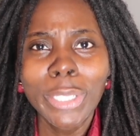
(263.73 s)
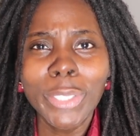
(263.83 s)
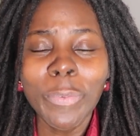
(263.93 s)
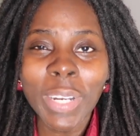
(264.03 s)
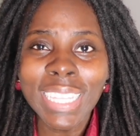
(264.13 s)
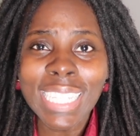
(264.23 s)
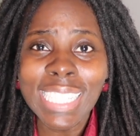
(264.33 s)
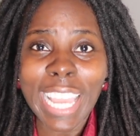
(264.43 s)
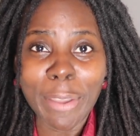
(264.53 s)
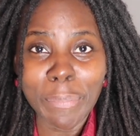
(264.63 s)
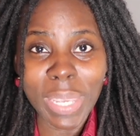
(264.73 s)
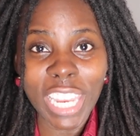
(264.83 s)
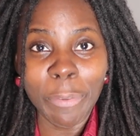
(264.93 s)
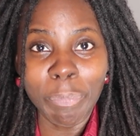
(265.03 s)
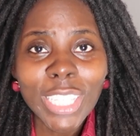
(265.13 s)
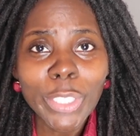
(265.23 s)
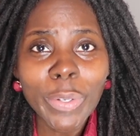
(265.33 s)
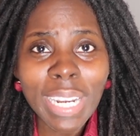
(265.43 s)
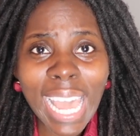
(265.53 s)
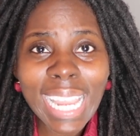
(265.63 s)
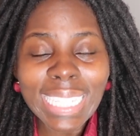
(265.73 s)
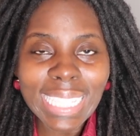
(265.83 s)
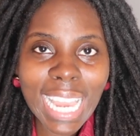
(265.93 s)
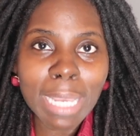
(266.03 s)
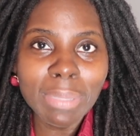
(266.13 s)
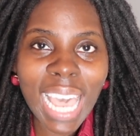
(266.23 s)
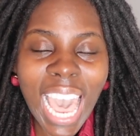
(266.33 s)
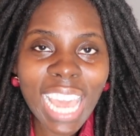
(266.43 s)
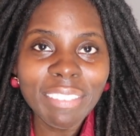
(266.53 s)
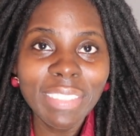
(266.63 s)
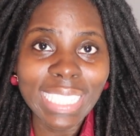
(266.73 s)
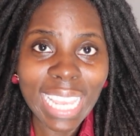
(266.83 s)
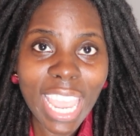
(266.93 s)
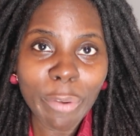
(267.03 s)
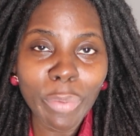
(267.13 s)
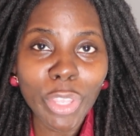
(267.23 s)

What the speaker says: So what does that mean? So 9 times out of 10,